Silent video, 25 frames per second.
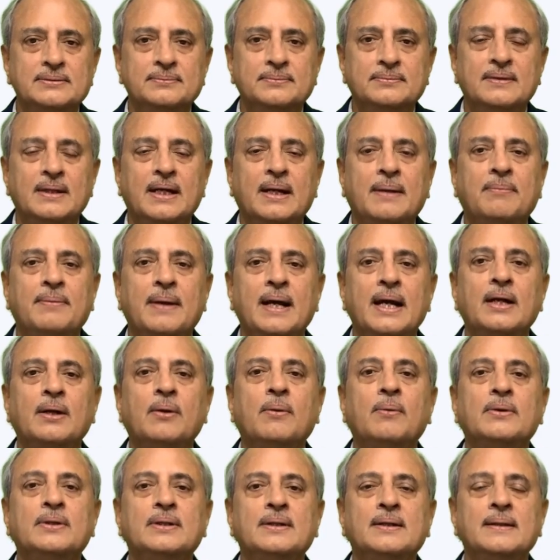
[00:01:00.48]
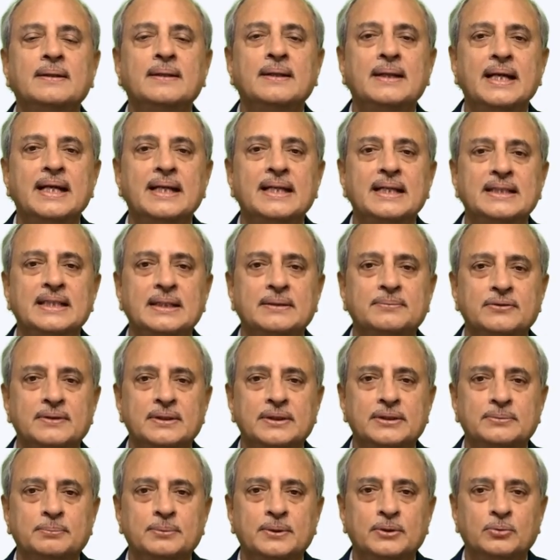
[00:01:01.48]
fair values. Any
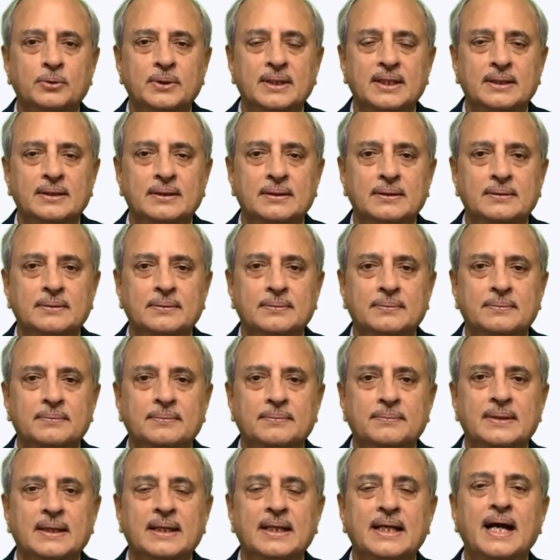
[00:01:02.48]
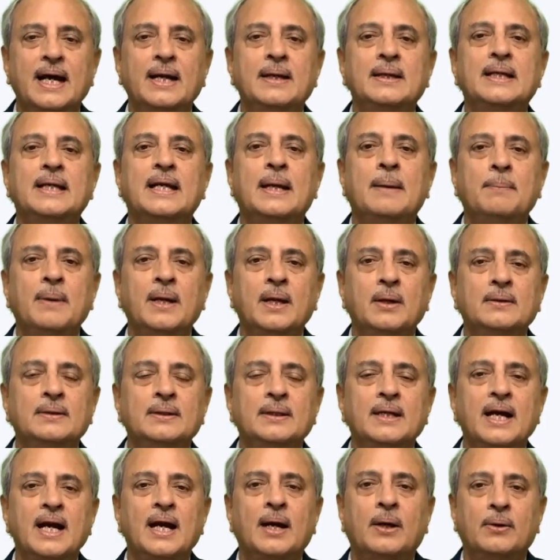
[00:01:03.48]
difference between the carrying
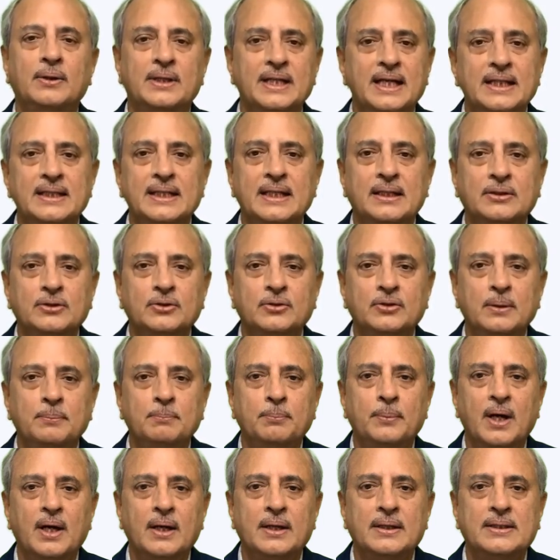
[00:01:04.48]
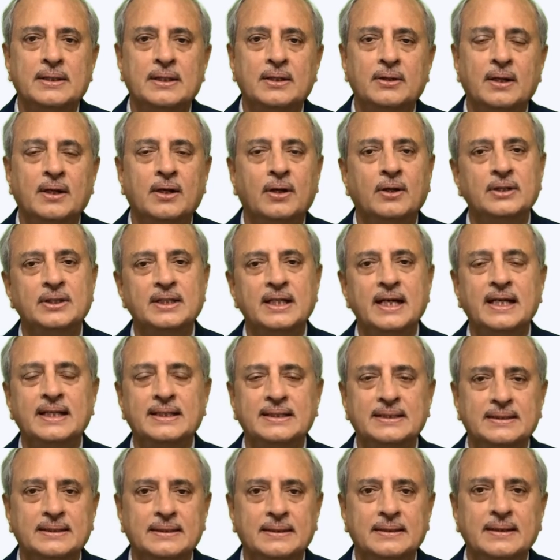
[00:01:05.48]
amount allocated to the part
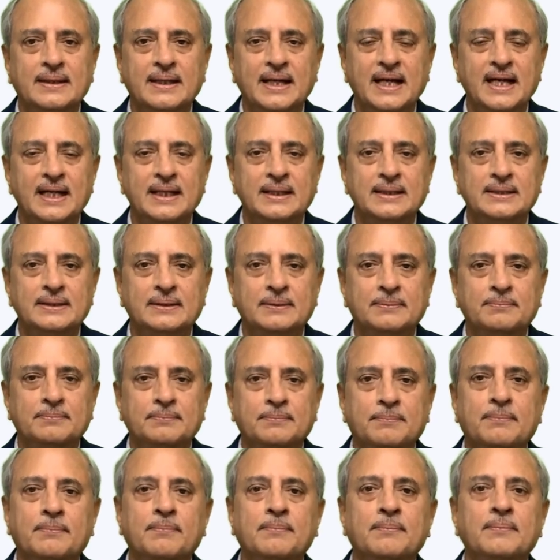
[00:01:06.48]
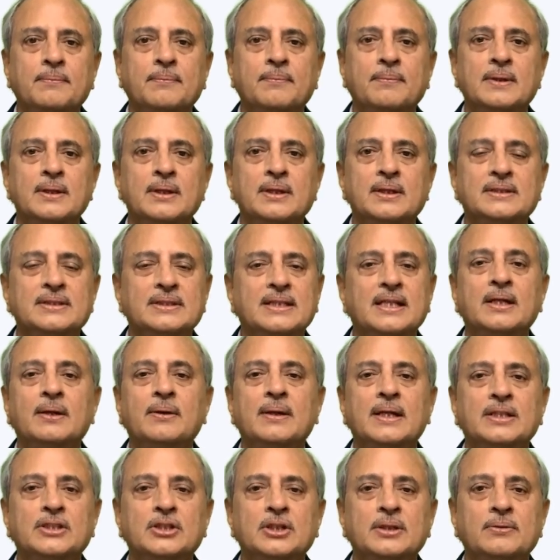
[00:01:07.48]
derecognized and the
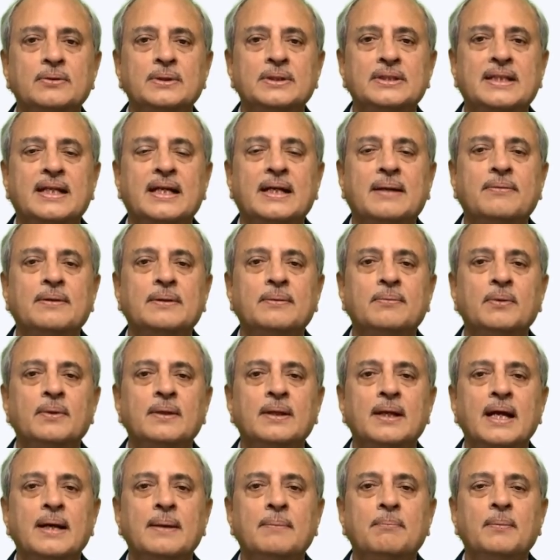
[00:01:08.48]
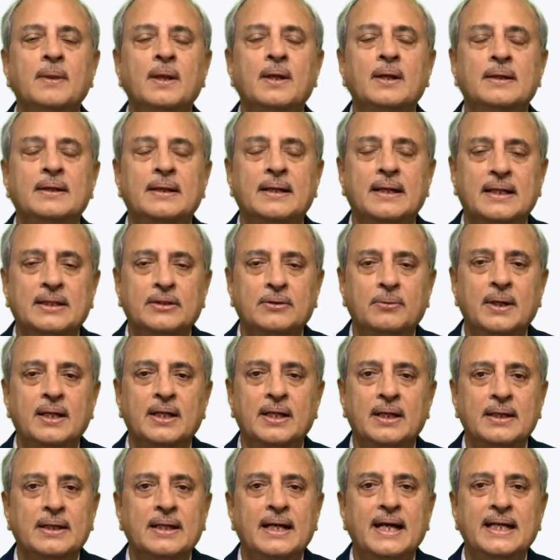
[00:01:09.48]
consideration received for that part is
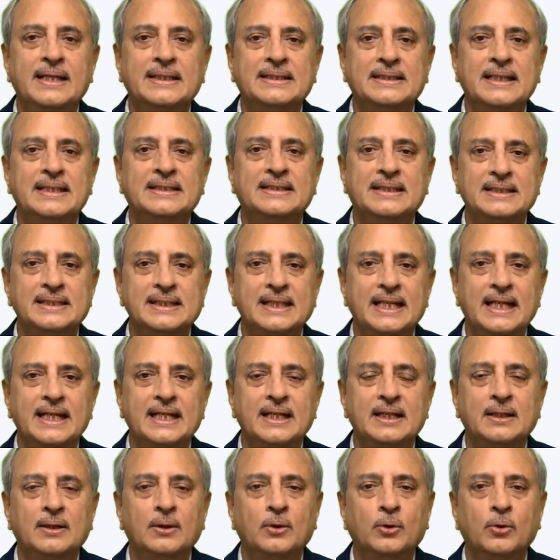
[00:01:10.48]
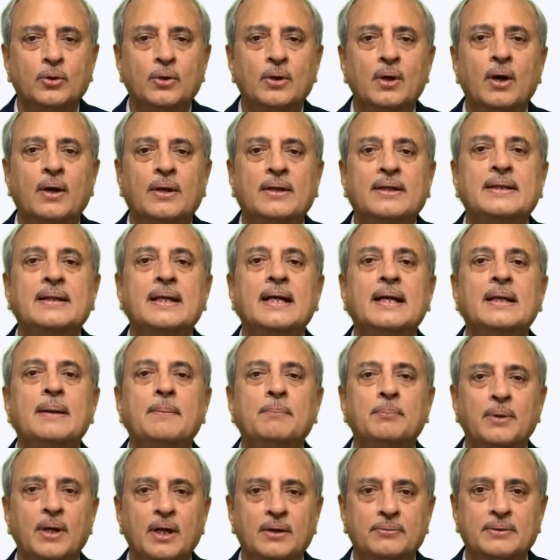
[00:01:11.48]
recognized as a gain or loss in the
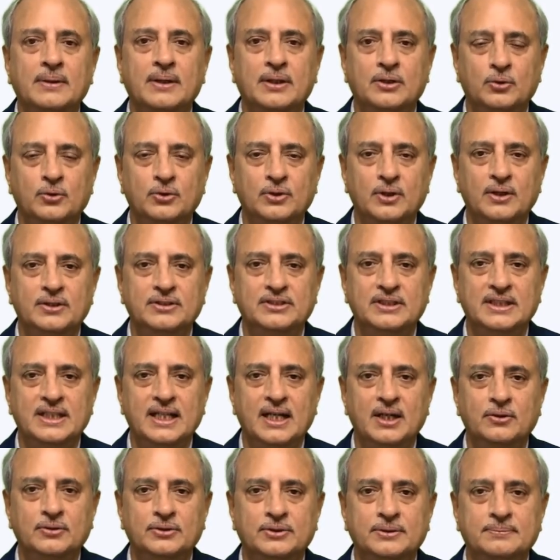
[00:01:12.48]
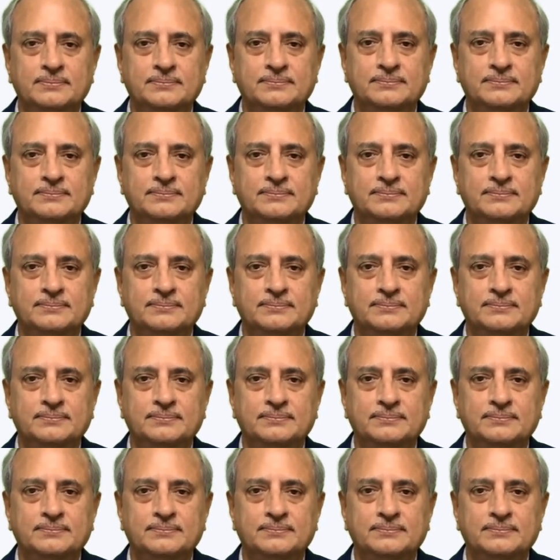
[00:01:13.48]
profit or loss account.